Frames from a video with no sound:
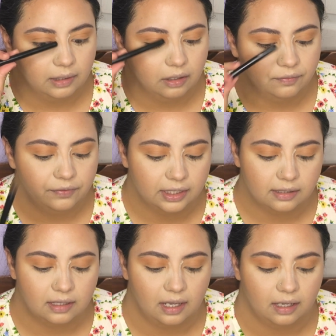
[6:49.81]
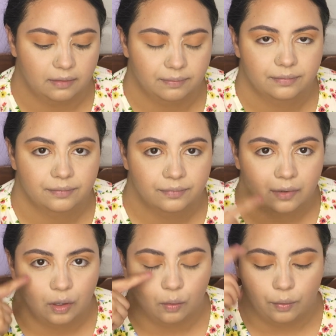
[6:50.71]
help fix that
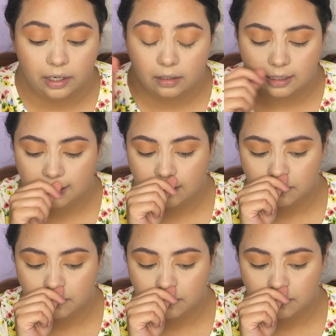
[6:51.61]
weird thing